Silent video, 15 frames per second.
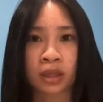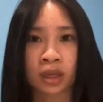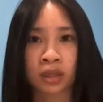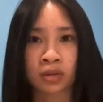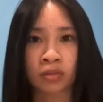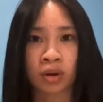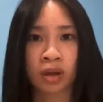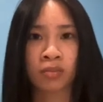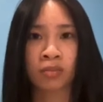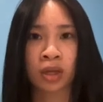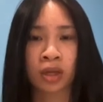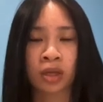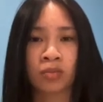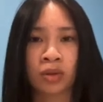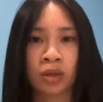That's why
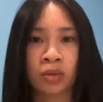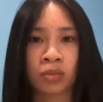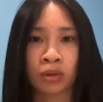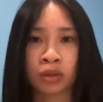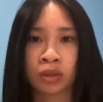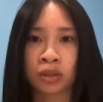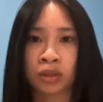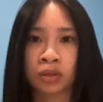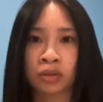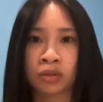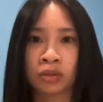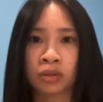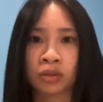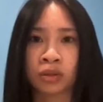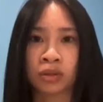many people
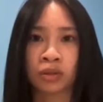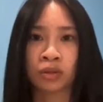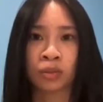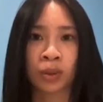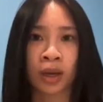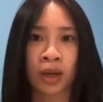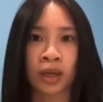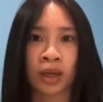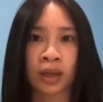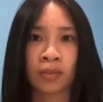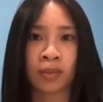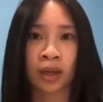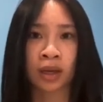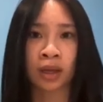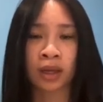choose to buy a
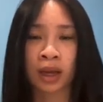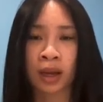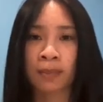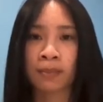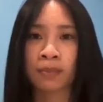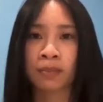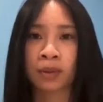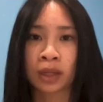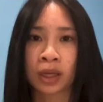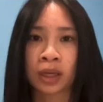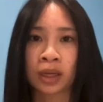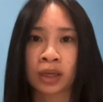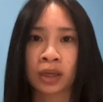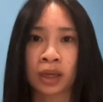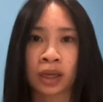Medigap
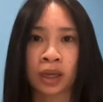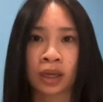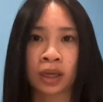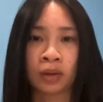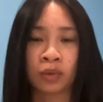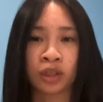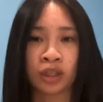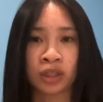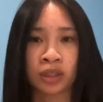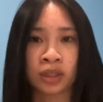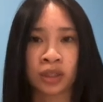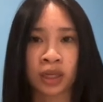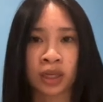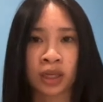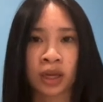plan, which
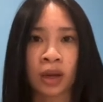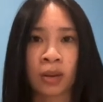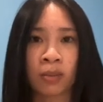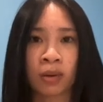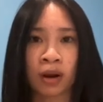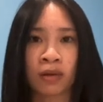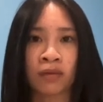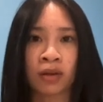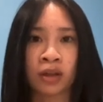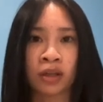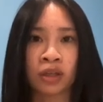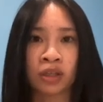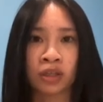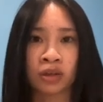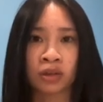is a private
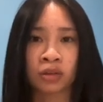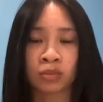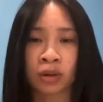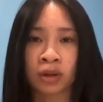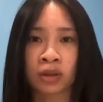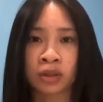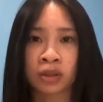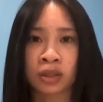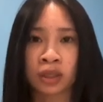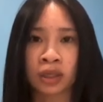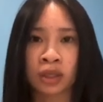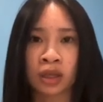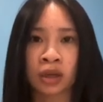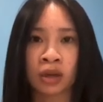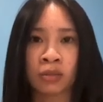insurance policy
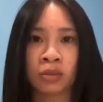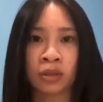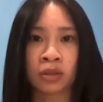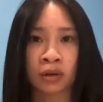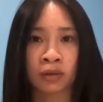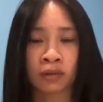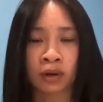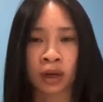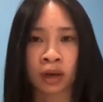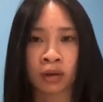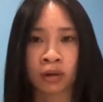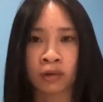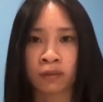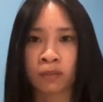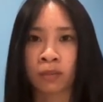that helps cover
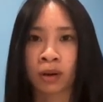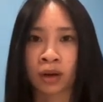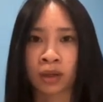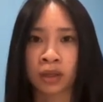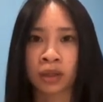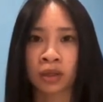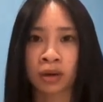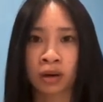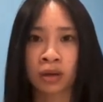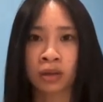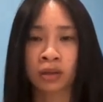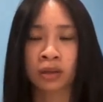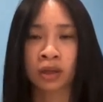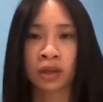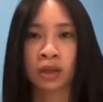out-of-pocket
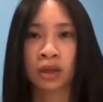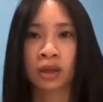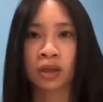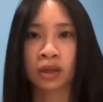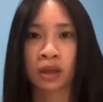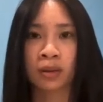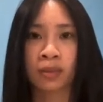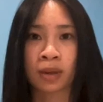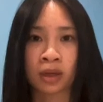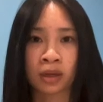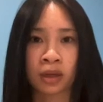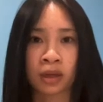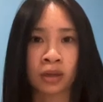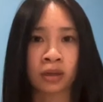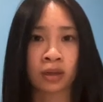costs that
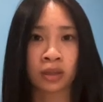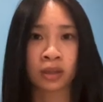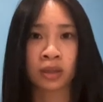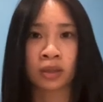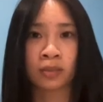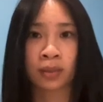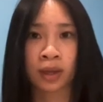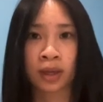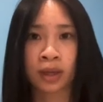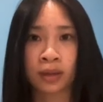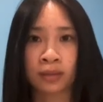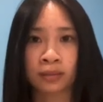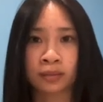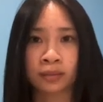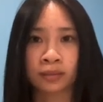Medicare doesn't
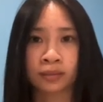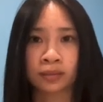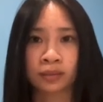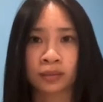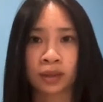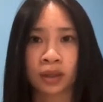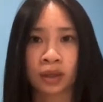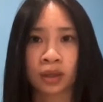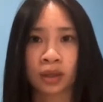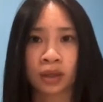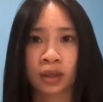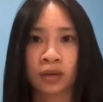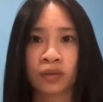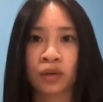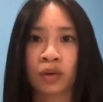pay.
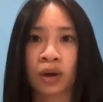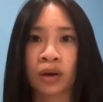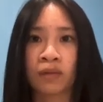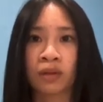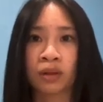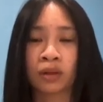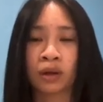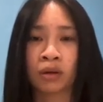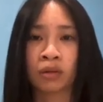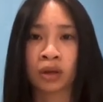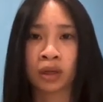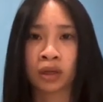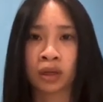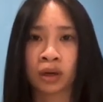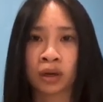And if you have a low
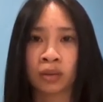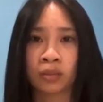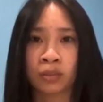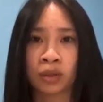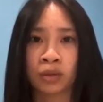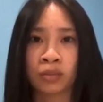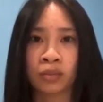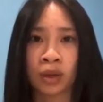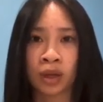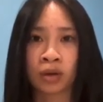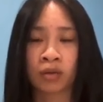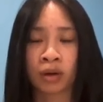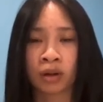income, you may